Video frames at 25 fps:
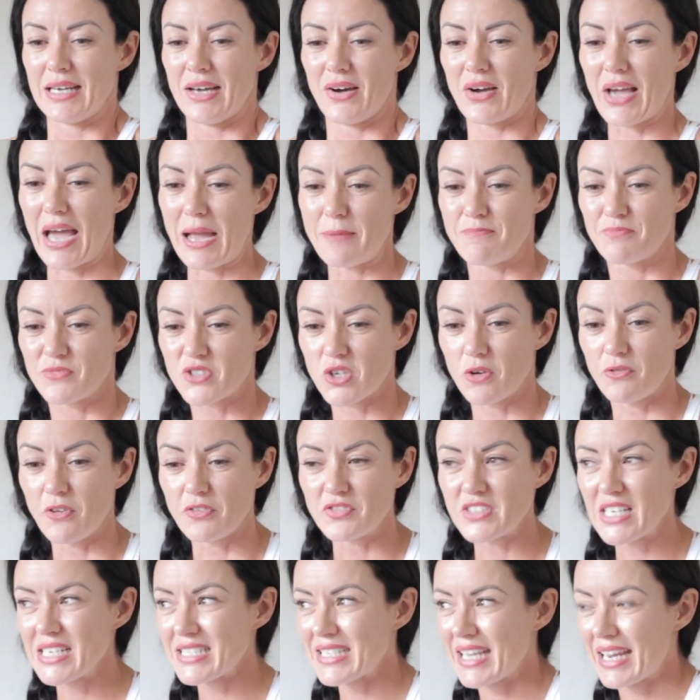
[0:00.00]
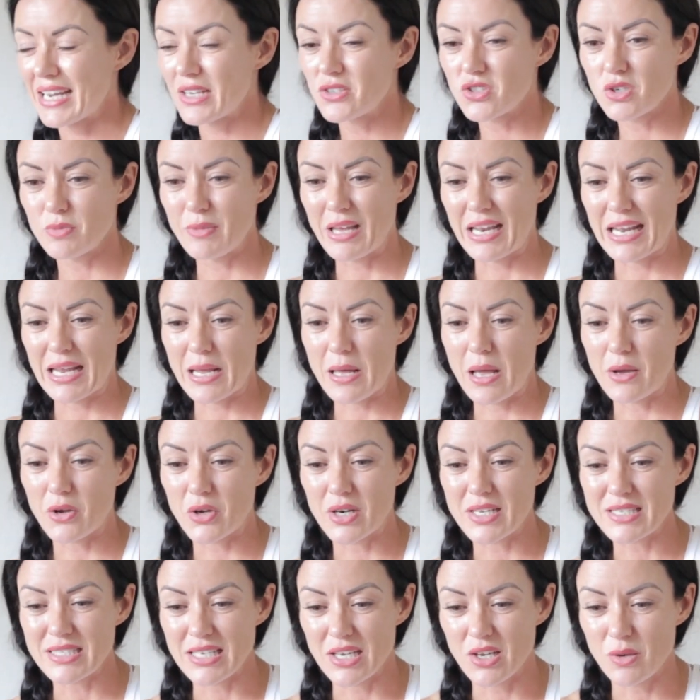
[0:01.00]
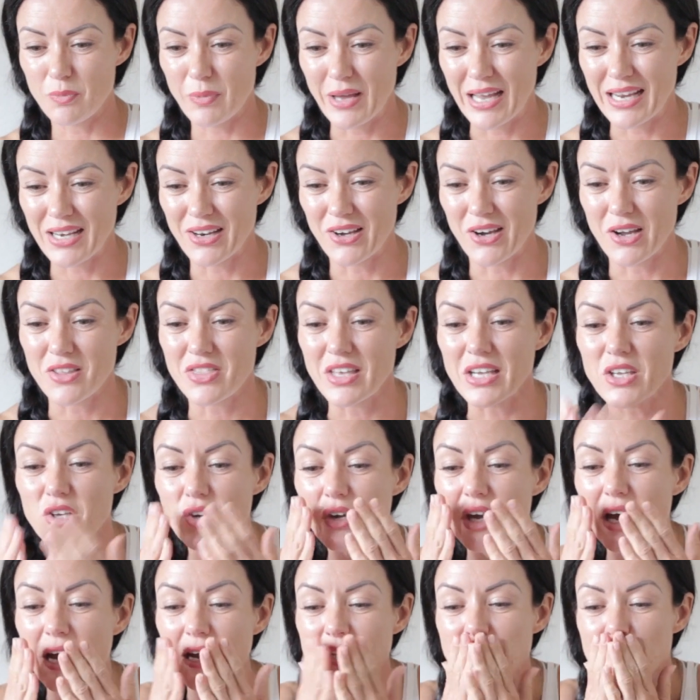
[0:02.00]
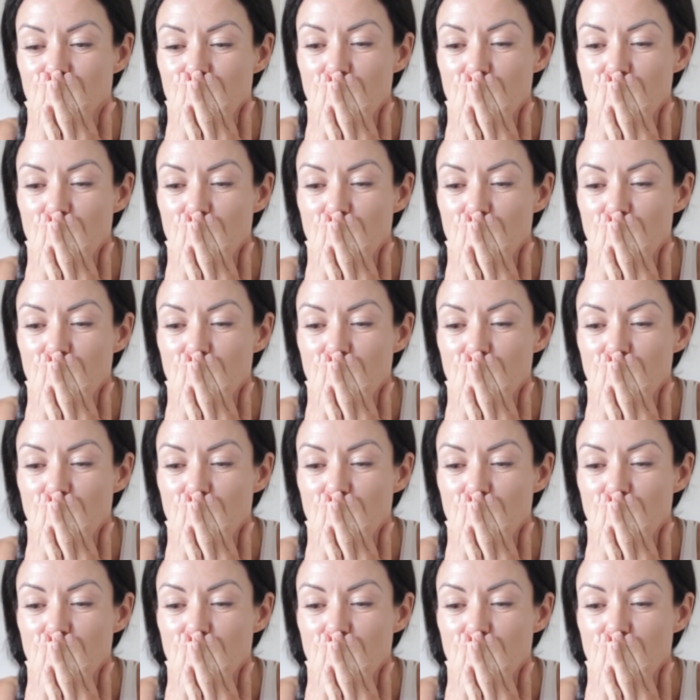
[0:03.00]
Okay, so 15 seconds remaining. I'm going to say goodbye now. Thank you guys.